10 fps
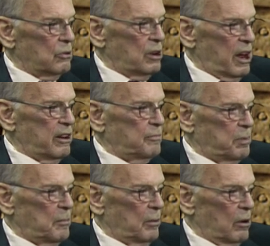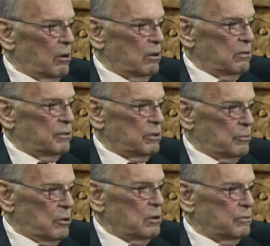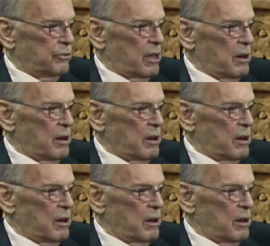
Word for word: Native people all over the world, for that